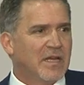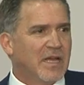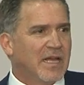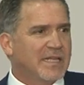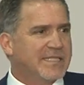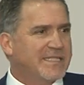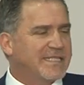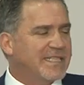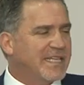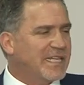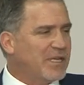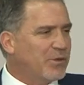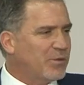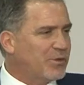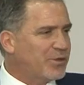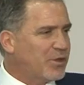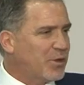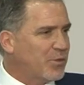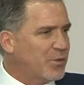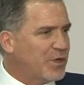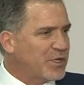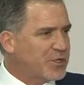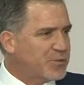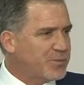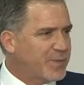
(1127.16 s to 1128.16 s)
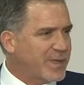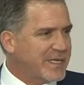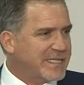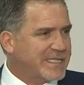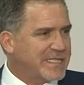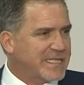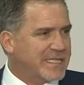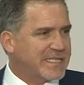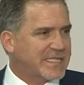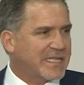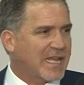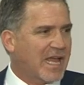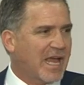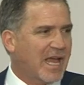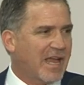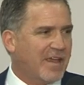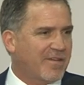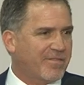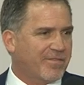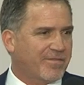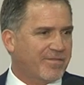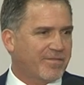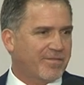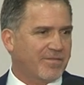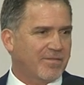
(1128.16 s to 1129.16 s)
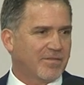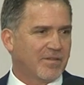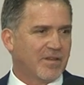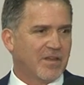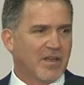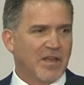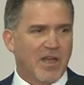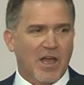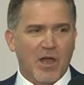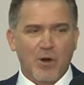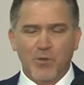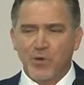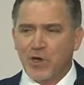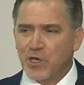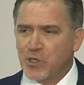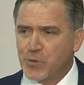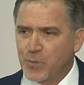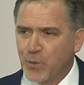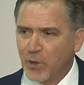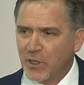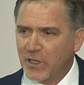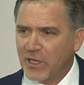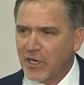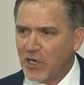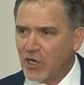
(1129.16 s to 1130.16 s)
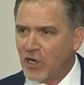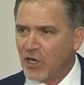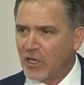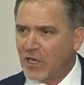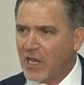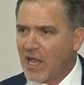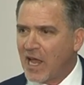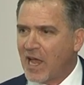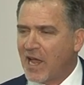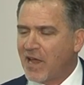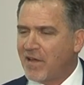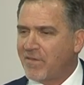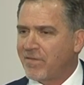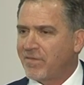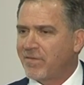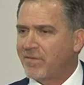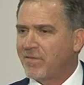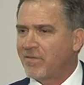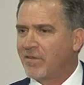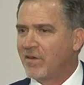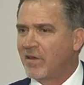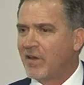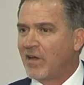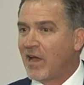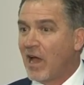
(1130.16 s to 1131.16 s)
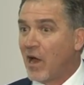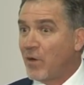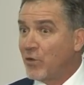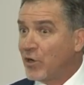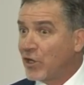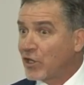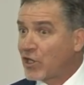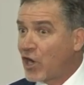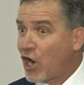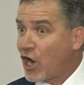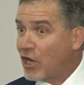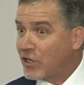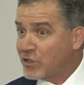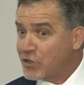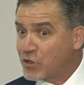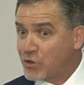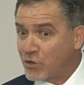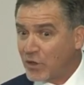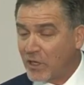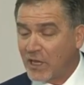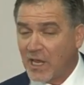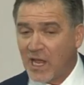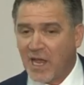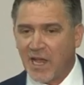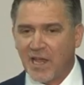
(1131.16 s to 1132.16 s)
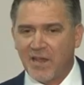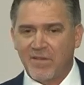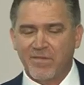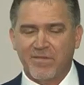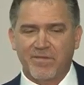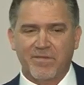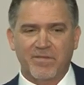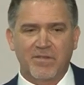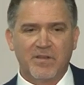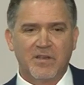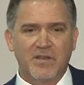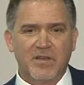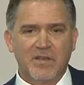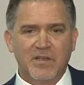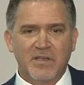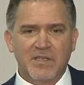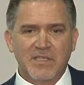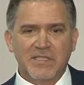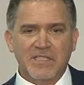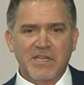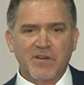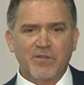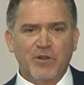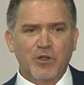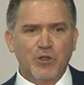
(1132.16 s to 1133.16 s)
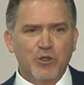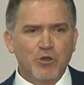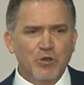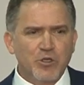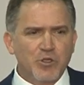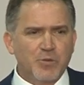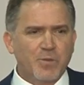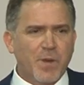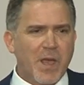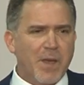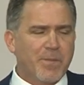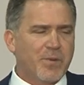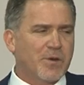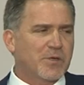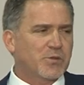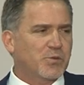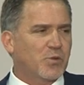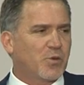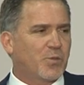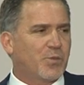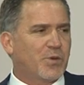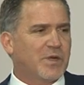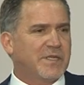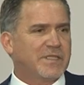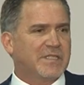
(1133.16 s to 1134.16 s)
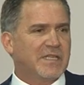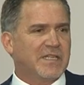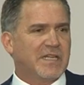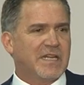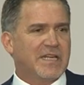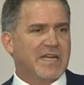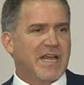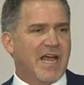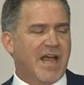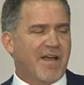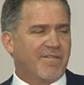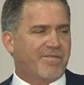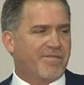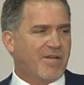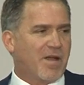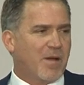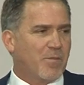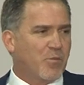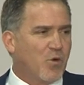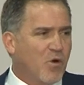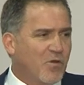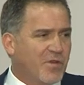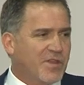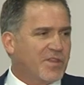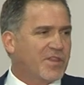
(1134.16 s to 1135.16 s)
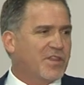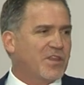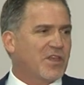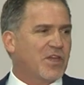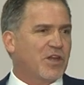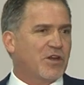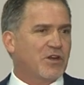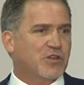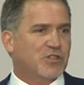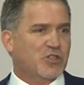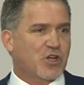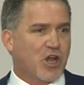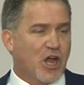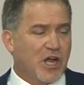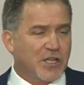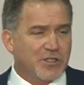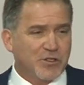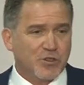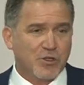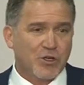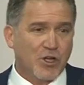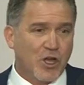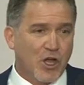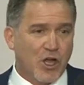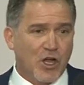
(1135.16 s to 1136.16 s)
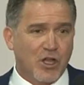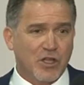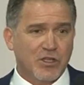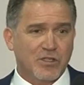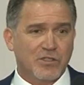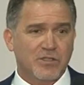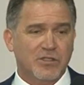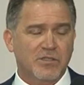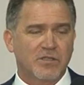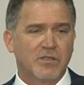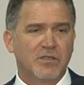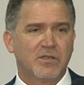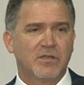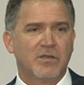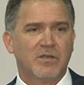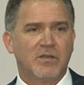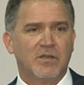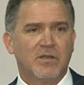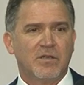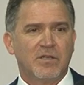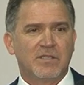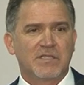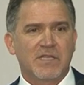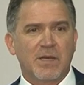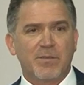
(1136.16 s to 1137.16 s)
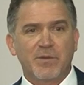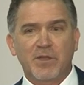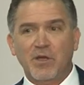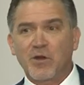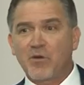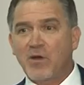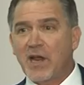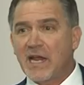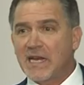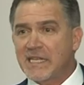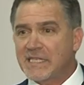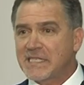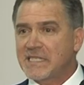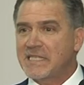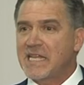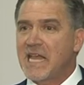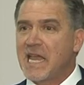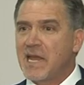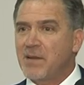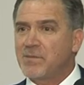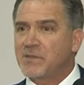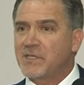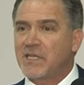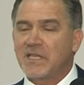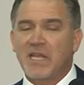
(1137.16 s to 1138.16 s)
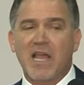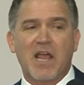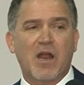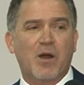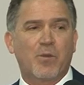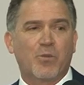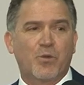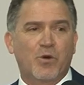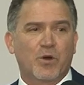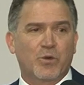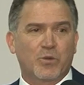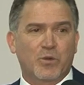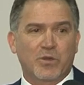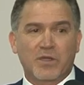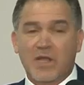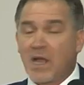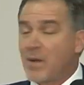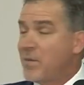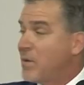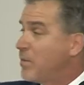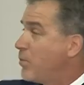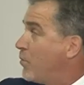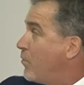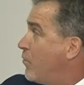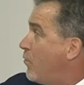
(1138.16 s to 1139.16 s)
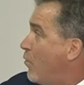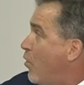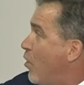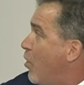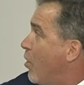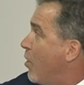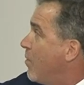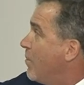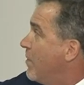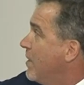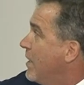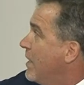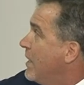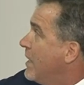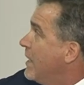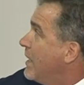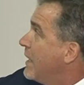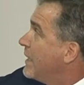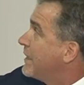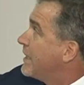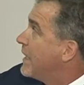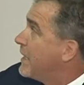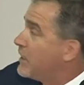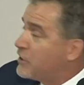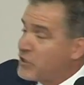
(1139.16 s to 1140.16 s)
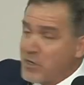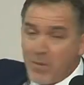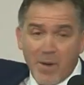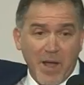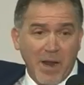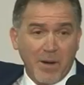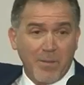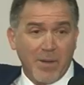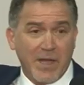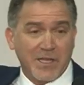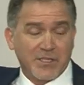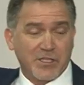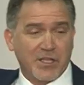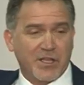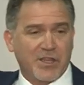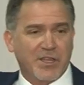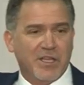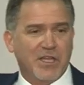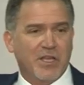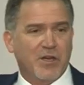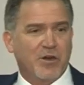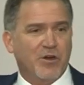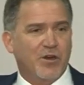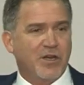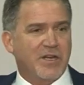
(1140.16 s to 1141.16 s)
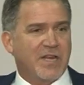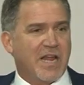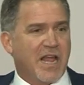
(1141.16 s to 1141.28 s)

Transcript: a city with a rich business life, a rich political life, a real cultural life. Several newspapers were printed in Jaffa, movie theaters, concert halls. Some of the greatest names in the Arab world will come and perform at the Jamal Basha Theater in